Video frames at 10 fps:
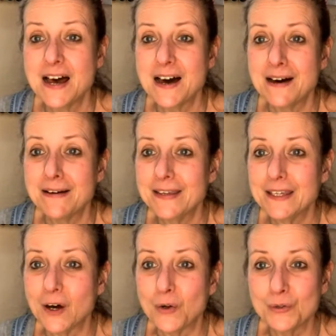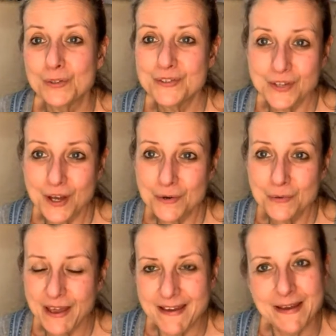I also
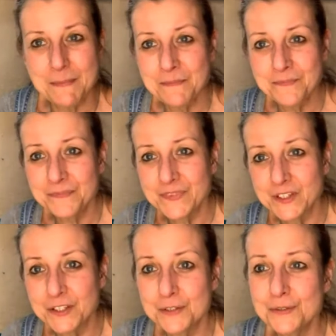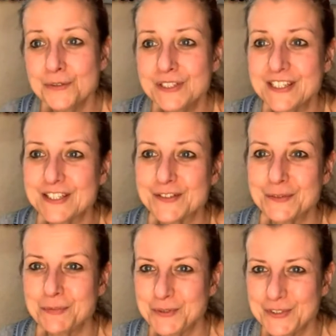am the new
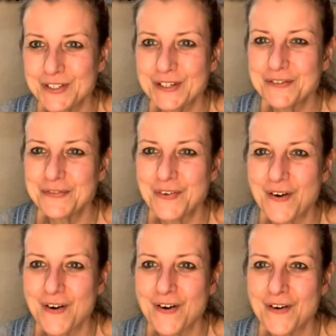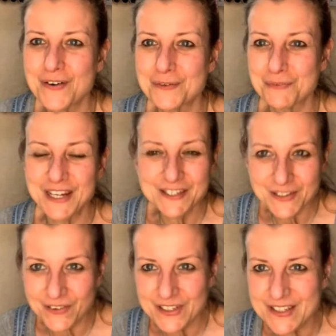distributor for Grace
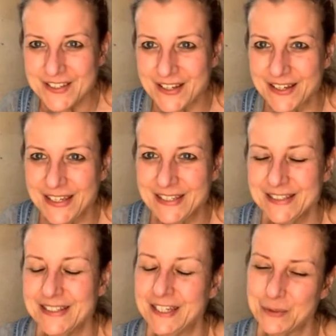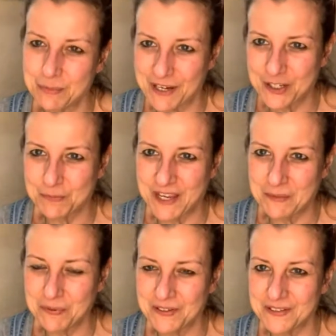on Design Decoupage
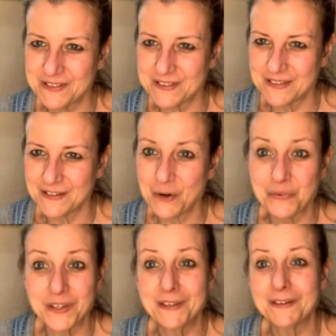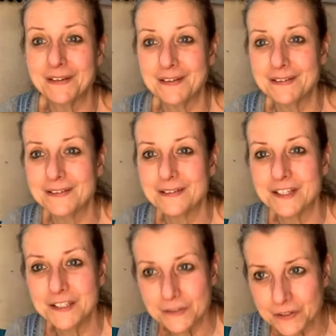Papers over here in
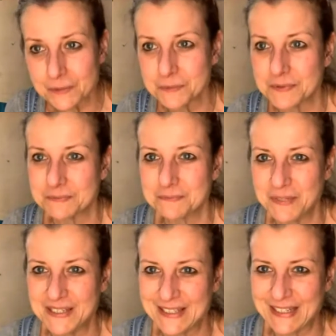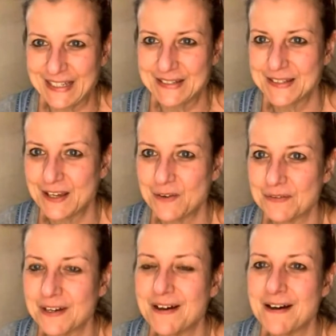Europe, basically.
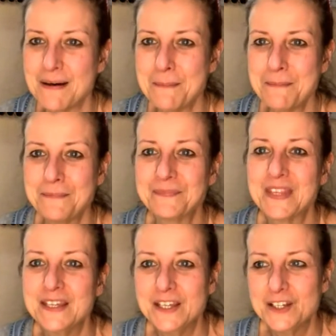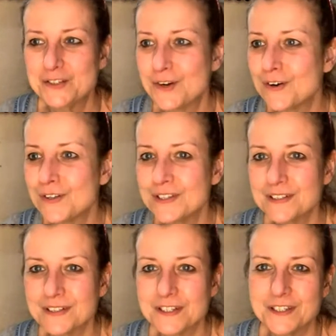So to all
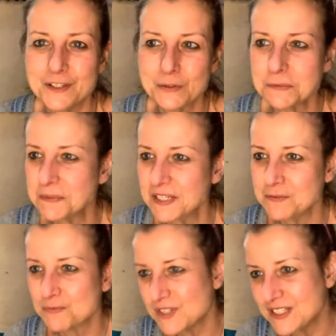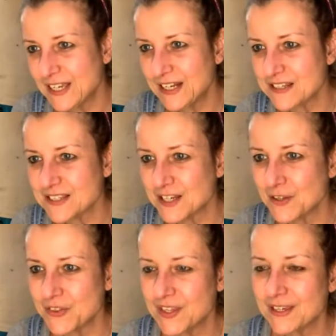the European retailers
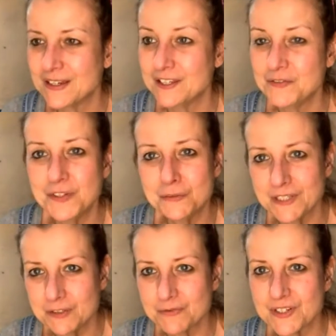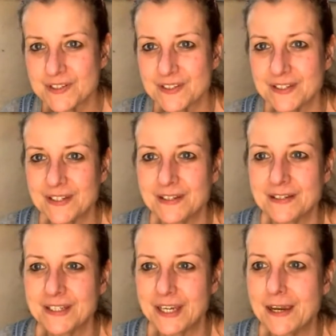out there, if you're interested
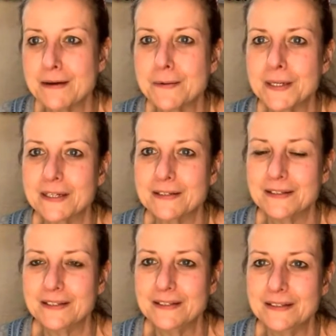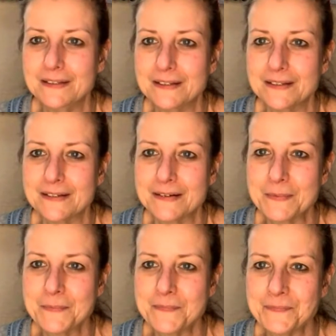in carrying the
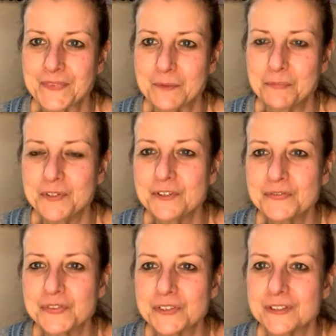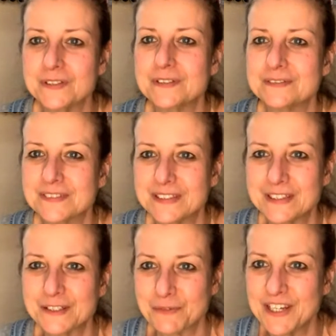beautiful
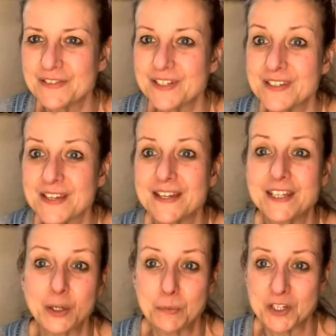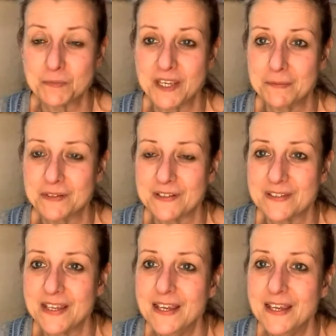Grace on Design Decoupage Papers,